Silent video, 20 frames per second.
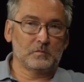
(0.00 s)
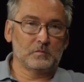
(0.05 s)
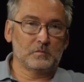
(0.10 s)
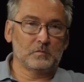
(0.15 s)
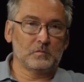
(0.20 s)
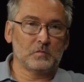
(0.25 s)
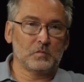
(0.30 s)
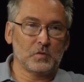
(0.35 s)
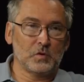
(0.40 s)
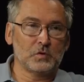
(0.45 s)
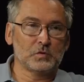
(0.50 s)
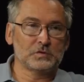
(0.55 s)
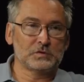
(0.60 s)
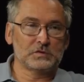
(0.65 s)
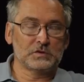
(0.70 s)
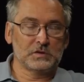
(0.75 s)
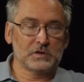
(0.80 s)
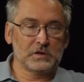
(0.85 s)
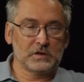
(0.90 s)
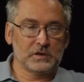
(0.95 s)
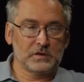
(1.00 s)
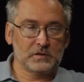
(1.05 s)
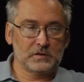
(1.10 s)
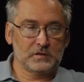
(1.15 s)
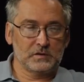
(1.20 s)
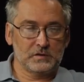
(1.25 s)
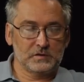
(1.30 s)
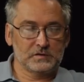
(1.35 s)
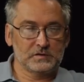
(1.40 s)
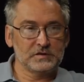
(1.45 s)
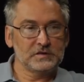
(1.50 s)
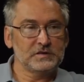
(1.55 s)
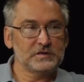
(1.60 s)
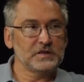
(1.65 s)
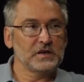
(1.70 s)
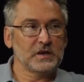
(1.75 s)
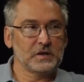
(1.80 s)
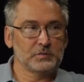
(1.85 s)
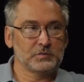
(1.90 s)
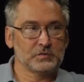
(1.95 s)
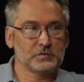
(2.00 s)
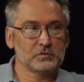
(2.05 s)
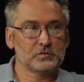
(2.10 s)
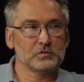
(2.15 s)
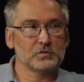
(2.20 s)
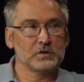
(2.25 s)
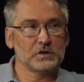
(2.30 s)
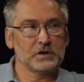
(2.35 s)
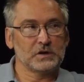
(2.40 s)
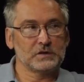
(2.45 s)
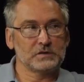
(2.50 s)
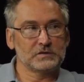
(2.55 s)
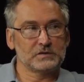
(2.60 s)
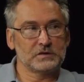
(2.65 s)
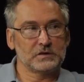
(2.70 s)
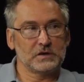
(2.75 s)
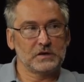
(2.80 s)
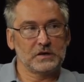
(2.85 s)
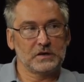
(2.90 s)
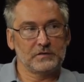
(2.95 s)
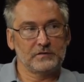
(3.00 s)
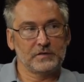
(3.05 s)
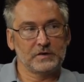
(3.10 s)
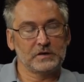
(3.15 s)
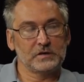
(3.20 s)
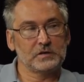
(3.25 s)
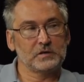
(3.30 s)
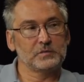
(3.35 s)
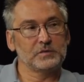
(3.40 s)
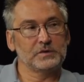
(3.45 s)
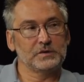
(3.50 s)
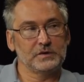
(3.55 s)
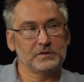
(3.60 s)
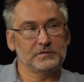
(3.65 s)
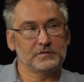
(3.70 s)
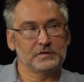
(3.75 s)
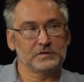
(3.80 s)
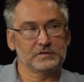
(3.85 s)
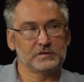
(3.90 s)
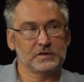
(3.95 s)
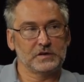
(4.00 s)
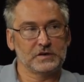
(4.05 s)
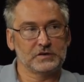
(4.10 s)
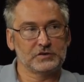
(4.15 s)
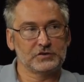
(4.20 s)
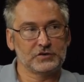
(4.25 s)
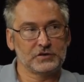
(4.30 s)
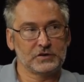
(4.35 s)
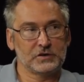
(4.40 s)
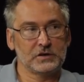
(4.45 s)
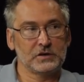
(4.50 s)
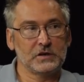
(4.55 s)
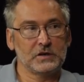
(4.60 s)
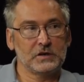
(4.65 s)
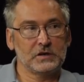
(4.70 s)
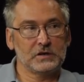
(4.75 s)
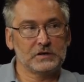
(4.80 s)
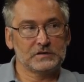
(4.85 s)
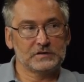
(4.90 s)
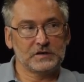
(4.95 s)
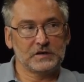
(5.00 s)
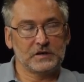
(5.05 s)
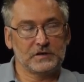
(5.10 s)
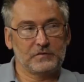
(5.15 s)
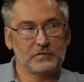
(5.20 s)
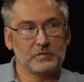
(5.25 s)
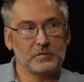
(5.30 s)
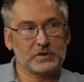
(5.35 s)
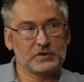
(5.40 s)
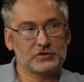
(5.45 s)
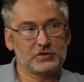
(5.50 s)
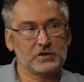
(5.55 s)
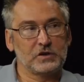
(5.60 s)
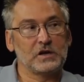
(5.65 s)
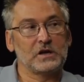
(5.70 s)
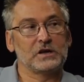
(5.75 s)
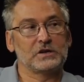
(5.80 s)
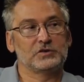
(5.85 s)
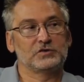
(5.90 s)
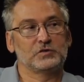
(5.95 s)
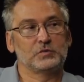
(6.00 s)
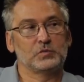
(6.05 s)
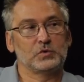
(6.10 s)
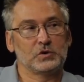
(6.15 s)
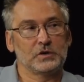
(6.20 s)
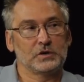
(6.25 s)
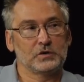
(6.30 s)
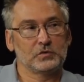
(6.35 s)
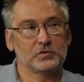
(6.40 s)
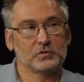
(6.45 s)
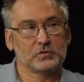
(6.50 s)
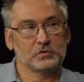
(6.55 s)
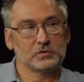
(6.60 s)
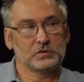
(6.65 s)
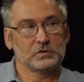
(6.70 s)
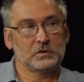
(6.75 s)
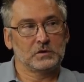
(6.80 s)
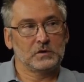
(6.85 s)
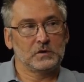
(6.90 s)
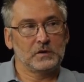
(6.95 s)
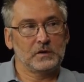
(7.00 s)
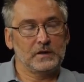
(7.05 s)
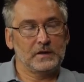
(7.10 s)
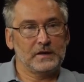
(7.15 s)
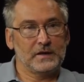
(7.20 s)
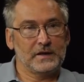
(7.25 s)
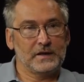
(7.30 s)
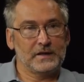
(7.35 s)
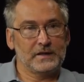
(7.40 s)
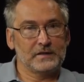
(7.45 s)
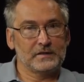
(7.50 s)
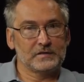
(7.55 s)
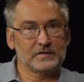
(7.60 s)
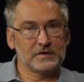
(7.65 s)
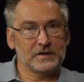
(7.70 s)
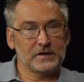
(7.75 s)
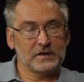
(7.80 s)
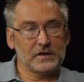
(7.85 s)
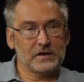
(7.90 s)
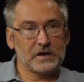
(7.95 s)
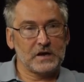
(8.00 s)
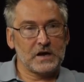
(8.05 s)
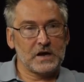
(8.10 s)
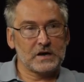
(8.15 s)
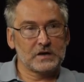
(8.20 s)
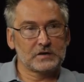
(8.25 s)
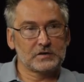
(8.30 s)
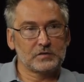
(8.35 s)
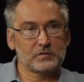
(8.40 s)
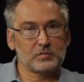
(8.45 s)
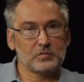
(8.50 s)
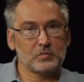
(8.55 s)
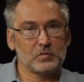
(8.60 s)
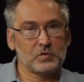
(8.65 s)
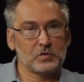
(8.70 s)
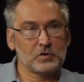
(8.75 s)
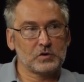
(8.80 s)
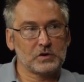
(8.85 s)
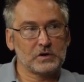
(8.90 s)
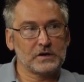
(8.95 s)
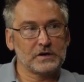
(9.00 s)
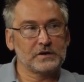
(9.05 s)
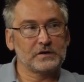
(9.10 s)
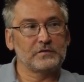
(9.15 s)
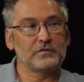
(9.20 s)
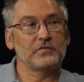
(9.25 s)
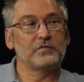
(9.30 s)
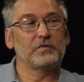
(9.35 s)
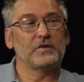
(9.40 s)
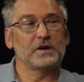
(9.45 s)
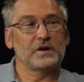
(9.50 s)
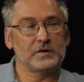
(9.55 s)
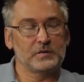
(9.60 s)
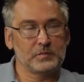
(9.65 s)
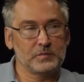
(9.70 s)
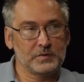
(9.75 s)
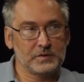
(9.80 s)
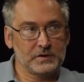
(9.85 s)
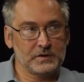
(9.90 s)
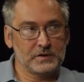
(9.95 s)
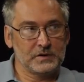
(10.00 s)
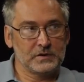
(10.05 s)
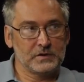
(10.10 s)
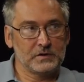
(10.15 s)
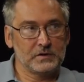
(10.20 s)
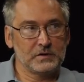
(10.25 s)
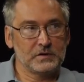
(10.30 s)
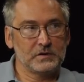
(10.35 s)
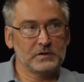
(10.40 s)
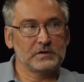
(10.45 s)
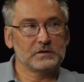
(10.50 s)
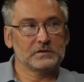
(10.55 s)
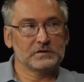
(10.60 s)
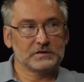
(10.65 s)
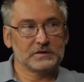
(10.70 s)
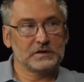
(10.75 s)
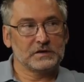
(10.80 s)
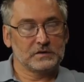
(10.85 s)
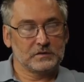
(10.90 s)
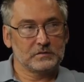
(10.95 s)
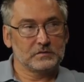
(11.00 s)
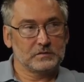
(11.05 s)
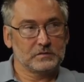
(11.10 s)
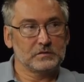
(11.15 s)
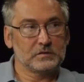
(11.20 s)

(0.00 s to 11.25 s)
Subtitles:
Mostly these type of glucans have a little bit different structure. They have much larger molecule, and they act more like a fiber than